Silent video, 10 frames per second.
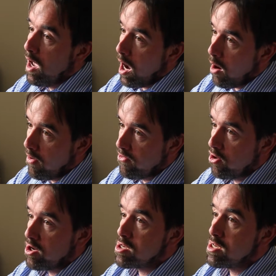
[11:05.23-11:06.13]
However,
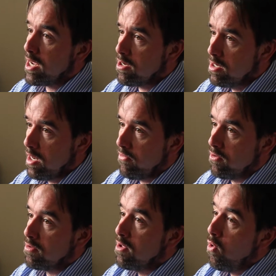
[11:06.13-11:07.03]
on a second
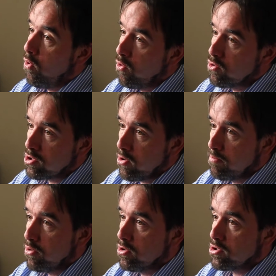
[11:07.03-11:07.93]
level, also
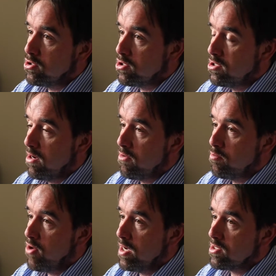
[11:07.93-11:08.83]
important to general
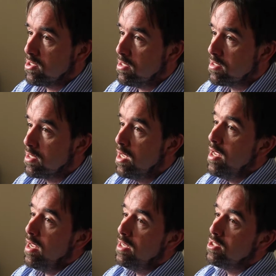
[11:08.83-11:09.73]
practice,
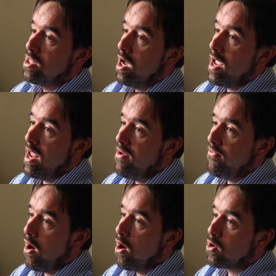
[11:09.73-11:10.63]
is that if
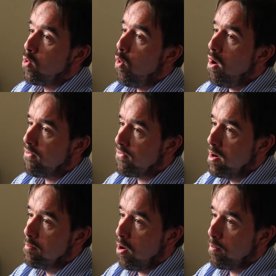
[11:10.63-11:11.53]
our QOF
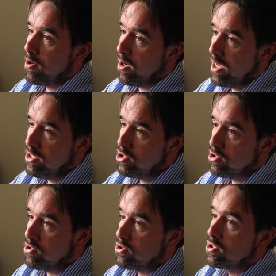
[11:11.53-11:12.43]

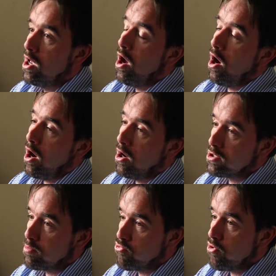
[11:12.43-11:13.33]
populations
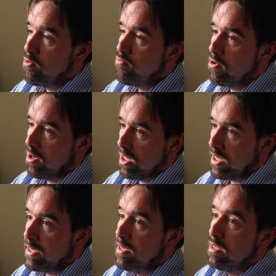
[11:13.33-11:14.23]
aren't
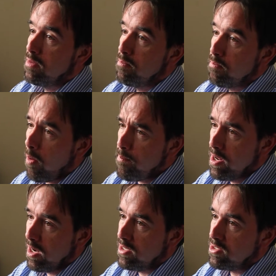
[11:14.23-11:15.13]
appropriately
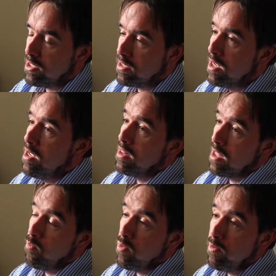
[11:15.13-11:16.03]
populated,
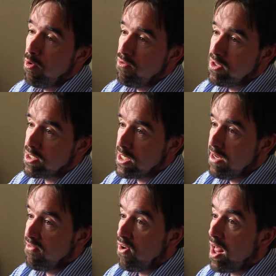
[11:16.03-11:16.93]
then we will
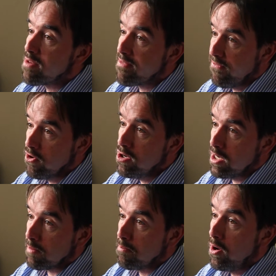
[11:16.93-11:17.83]
receive less
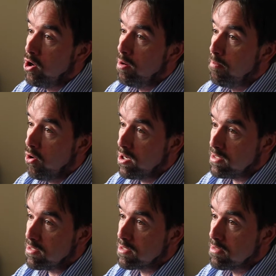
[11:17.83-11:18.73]
funding per
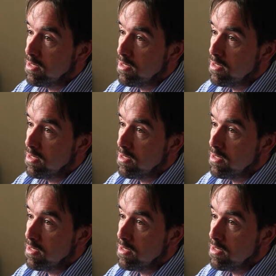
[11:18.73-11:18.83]
point.